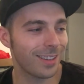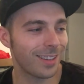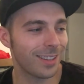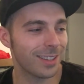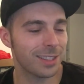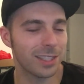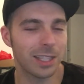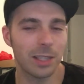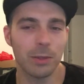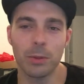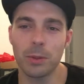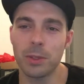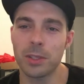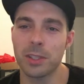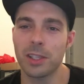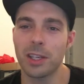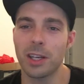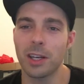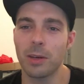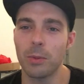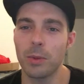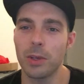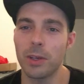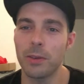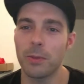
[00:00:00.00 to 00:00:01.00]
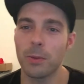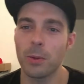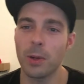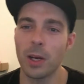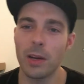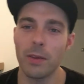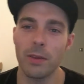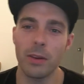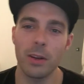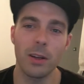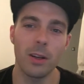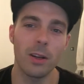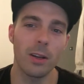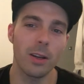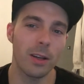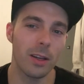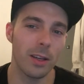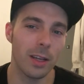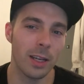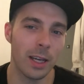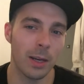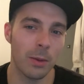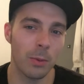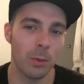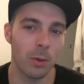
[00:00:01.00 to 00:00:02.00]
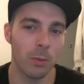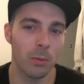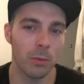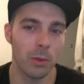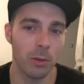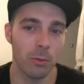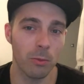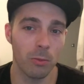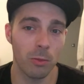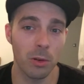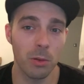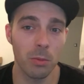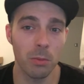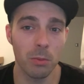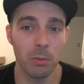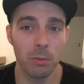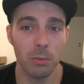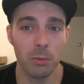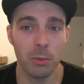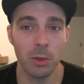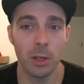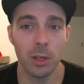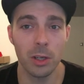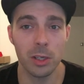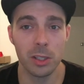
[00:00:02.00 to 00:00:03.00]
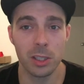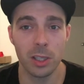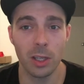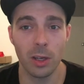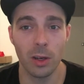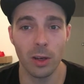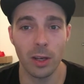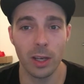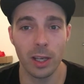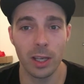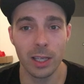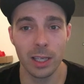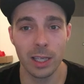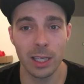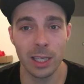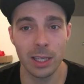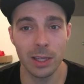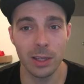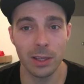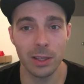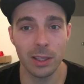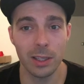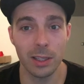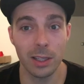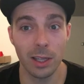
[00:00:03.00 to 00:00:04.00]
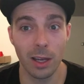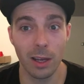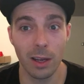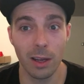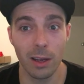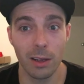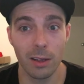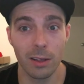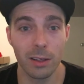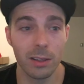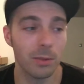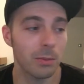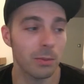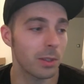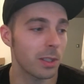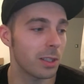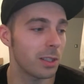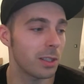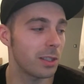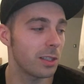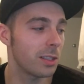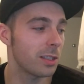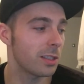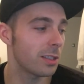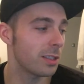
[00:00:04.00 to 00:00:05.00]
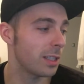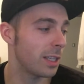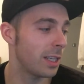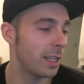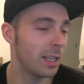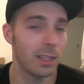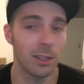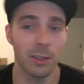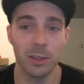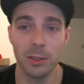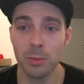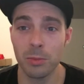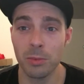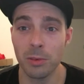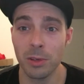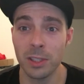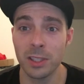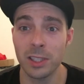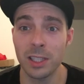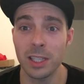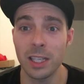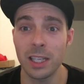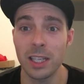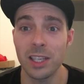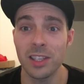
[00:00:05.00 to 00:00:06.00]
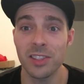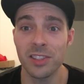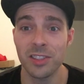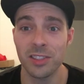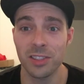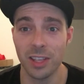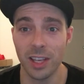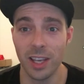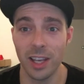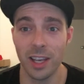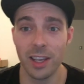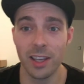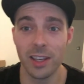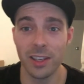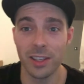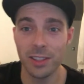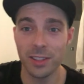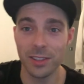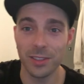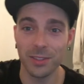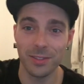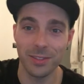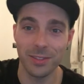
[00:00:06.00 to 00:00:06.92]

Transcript: I'll tell you what we'll start with. We'll have a look at what the room looks like in the dark because it looks pretty sick.